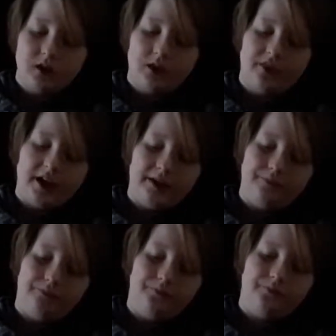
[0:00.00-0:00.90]
And
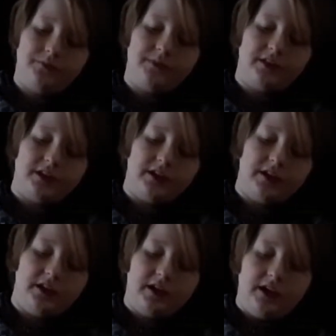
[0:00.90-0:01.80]
then
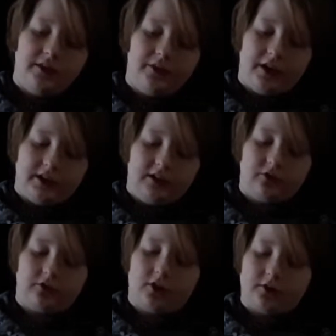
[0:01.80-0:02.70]
he
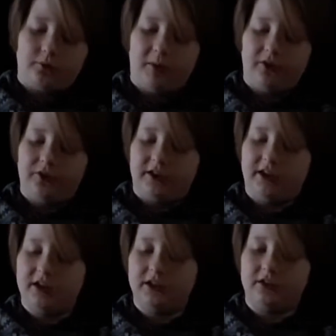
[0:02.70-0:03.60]
just talks about the
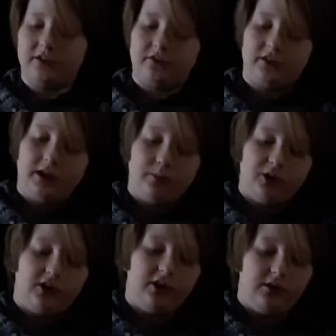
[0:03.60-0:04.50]
kid in his
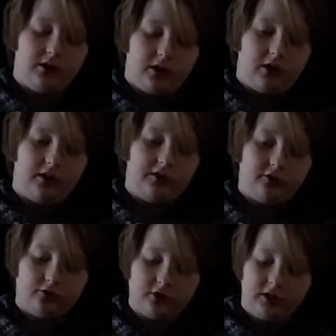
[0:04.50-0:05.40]
neighborhood, on his
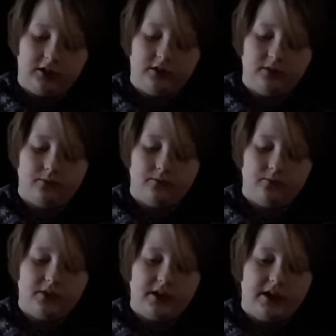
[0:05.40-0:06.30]
street.
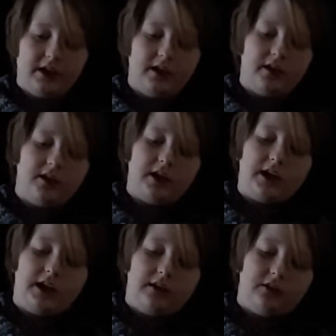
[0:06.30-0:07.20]

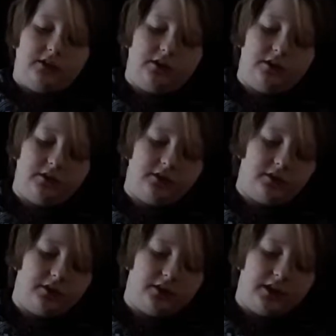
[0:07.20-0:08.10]
And
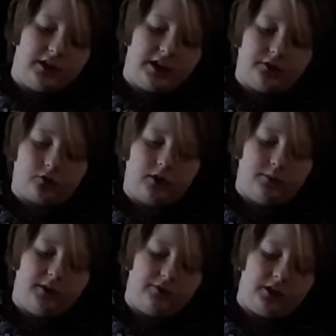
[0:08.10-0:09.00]
he has quite a
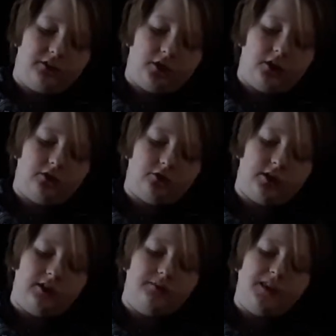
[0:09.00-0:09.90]
bit of kids on the
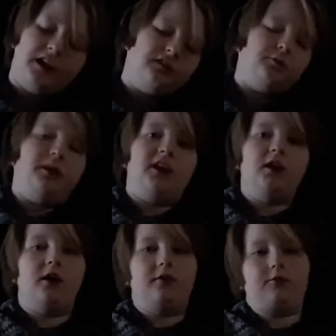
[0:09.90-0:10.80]
street. Speaking
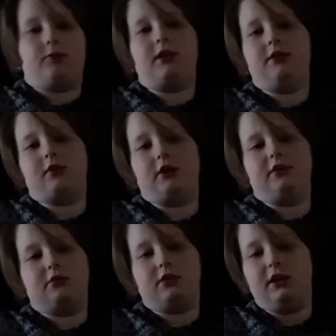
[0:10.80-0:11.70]
of kids on the
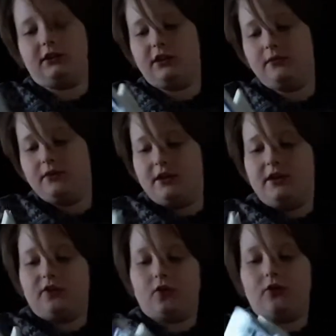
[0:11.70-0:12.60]
street,
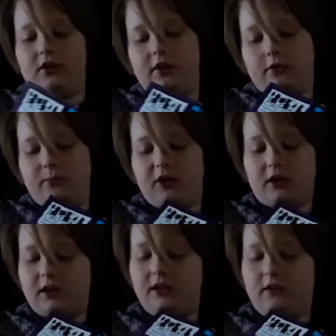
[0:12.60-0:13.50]
so in this book
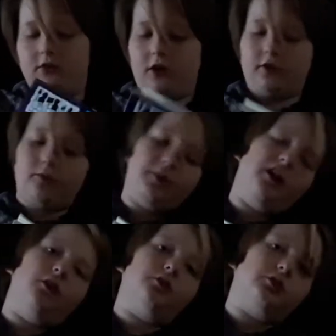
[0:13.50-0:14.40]
he talks
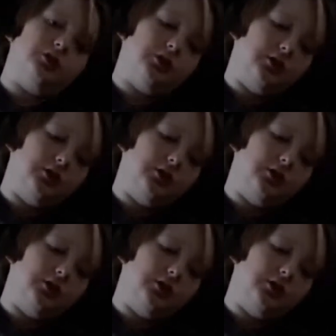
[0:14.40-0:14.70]
about